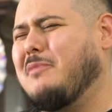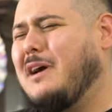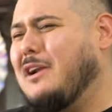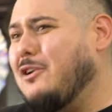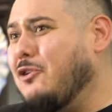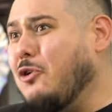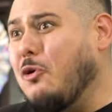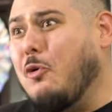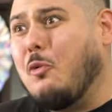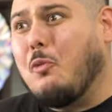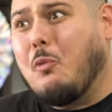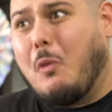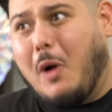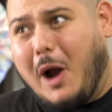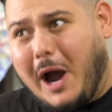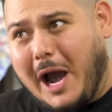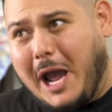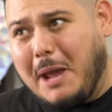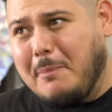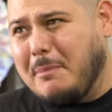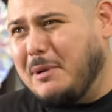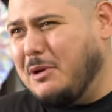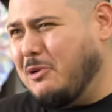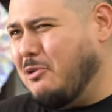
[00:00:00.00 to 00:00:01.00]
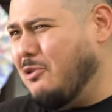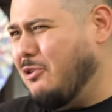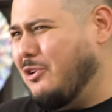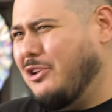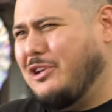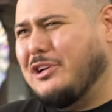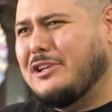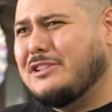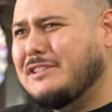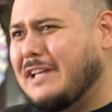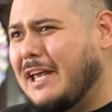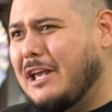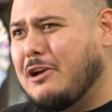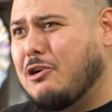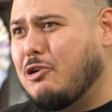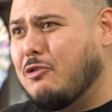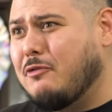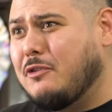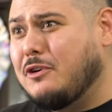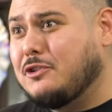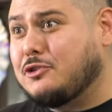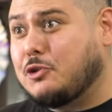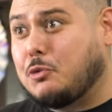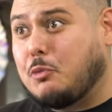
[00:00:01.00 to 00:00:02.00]
I don't know why menudo cures
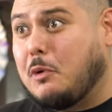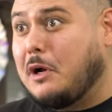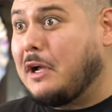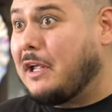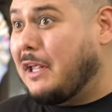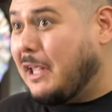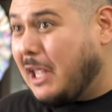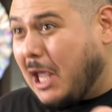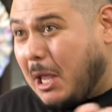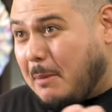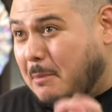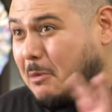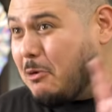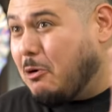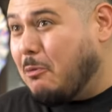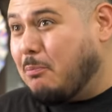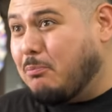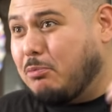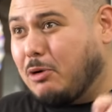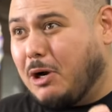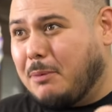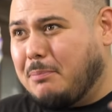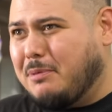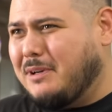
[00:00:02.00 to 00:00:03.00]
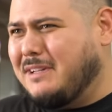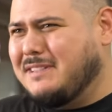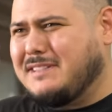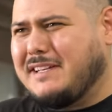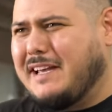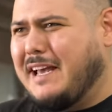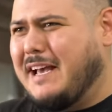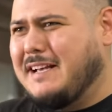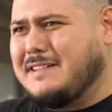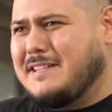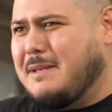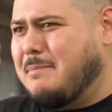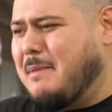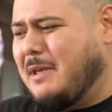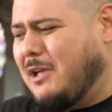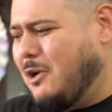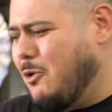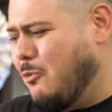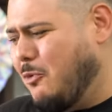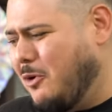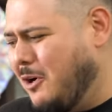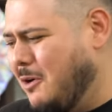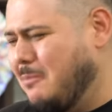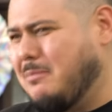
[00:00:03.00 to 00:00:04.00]
hangovers or what chemical properties it has that make
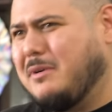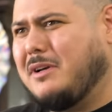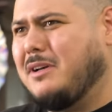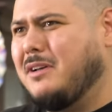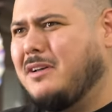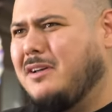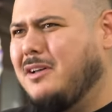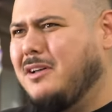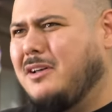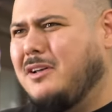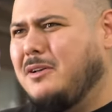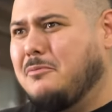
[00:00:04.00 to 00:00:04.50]
it work, but